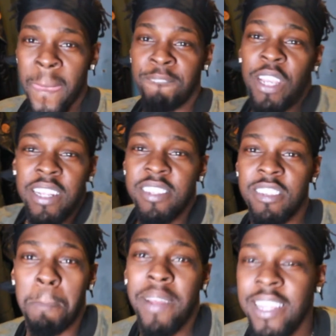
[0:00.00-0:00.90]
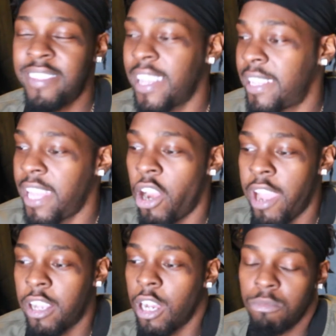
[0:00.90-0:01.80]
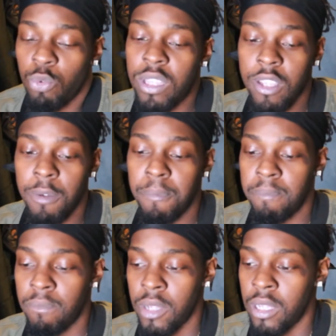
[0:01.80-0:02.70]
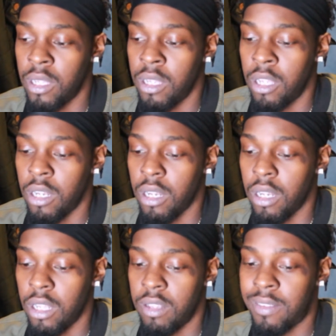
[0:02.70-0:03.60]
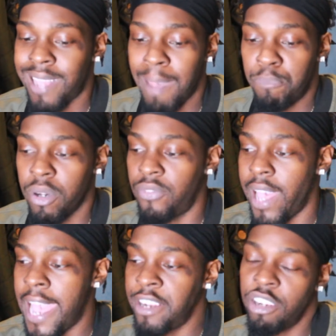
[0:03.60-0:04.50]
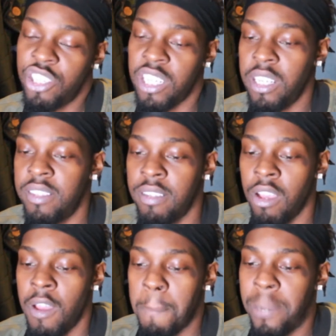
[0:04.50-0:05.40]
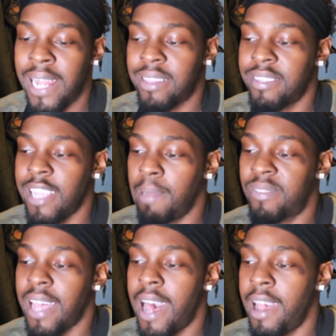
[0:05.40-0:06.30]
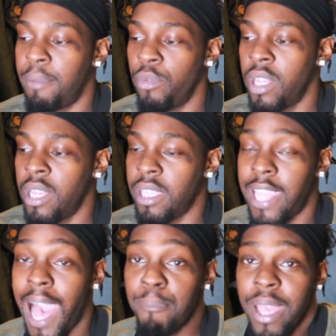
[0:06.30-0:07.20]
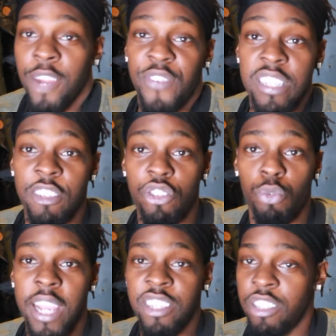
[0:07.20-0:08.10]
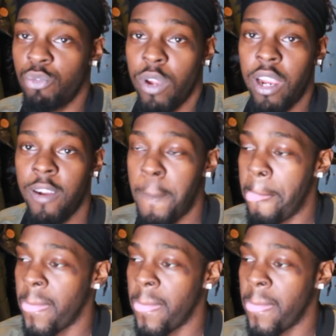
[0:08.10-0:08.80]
Venus is debilitated there and comes with them type of energies, but at the same time, y'all manifest situations where